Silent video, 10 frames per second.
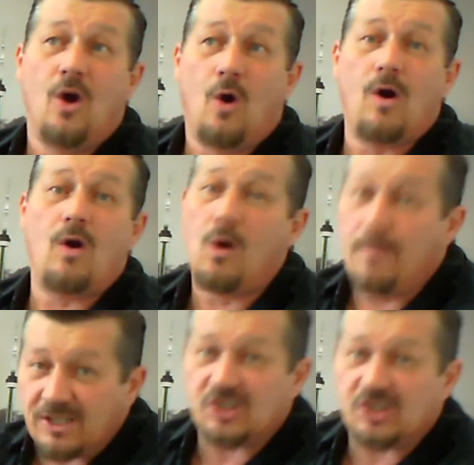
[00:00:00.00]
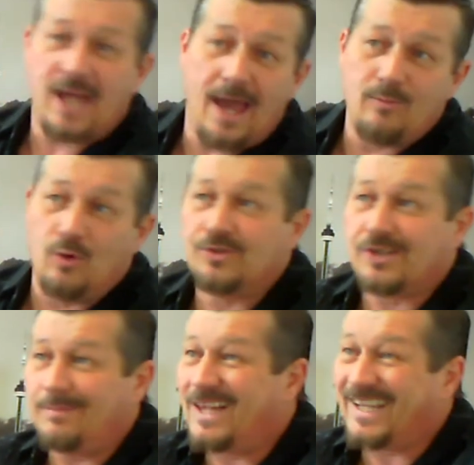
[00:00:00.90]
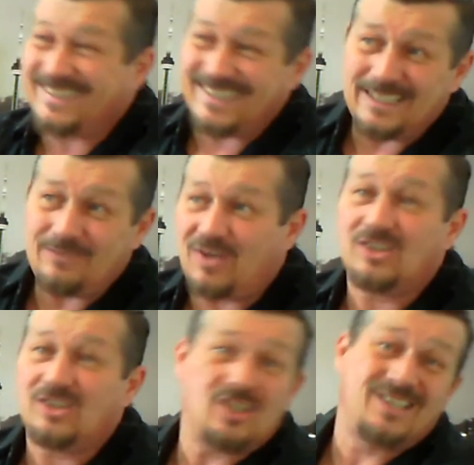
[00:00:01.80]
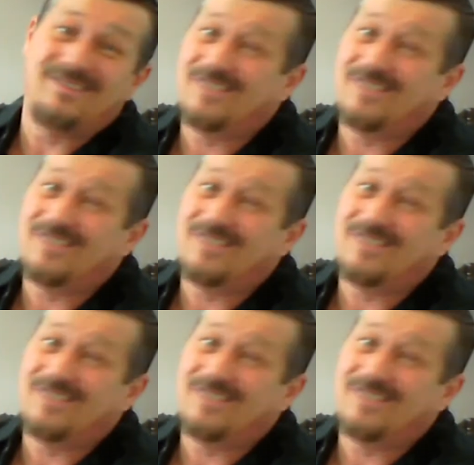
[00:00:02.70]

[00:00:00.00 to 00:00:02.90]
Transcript: or a whole bunch of stab wounds, I'd be like, fuck, just